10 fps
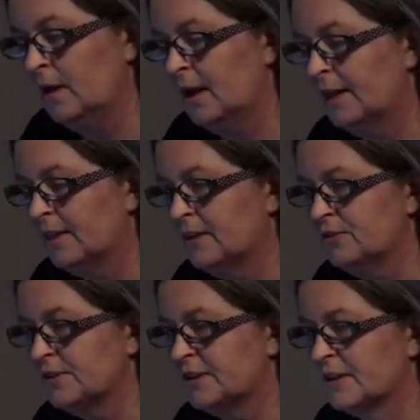the
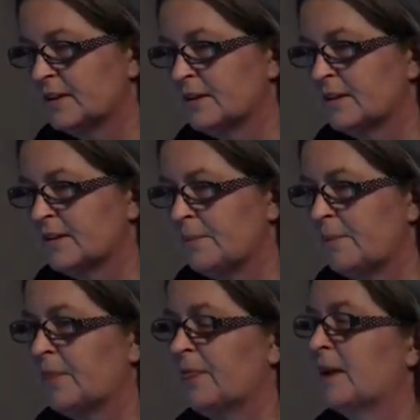interesting
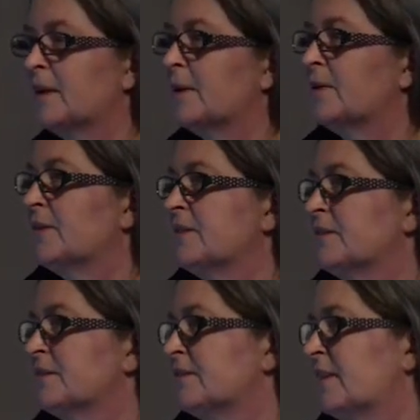thing about
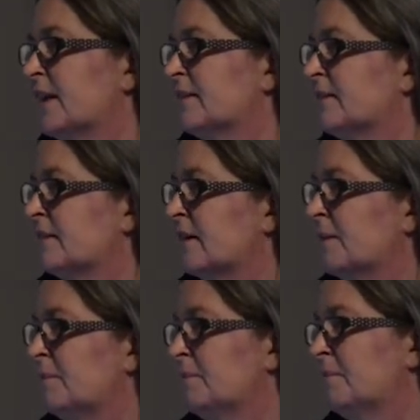this is that
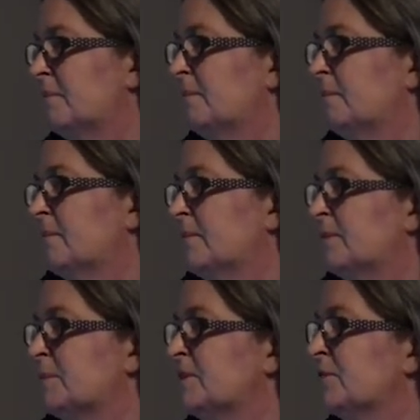
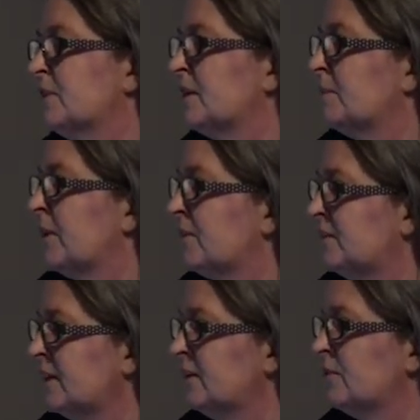specifically about the
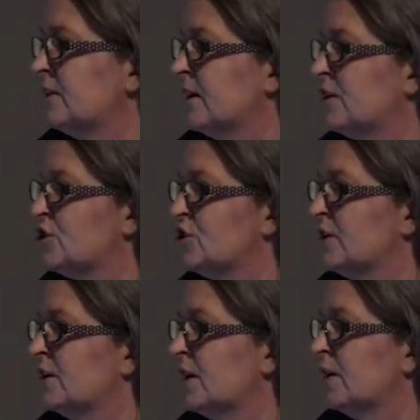data
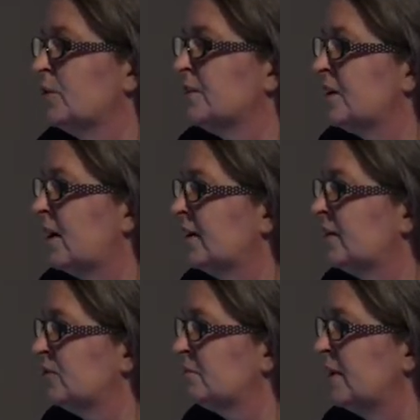retention, it was
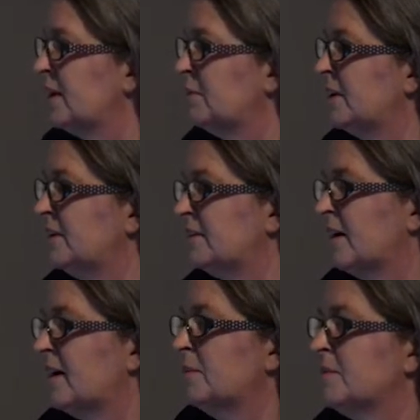argued many, many
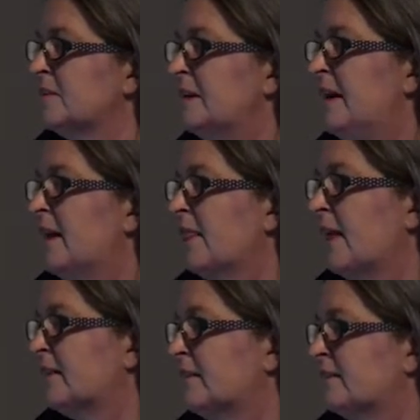times
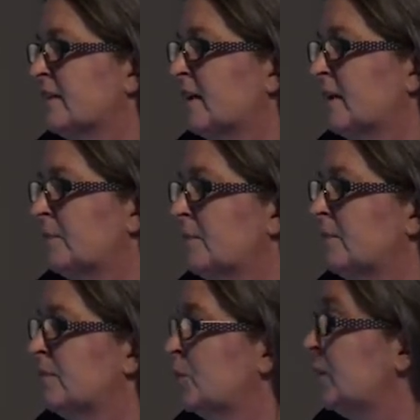that
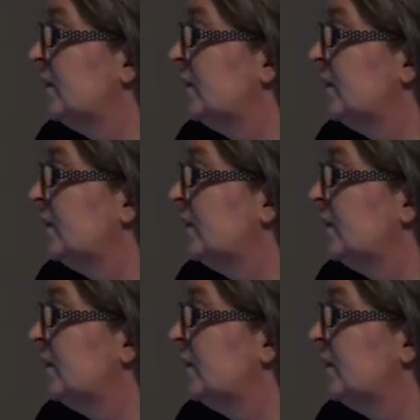we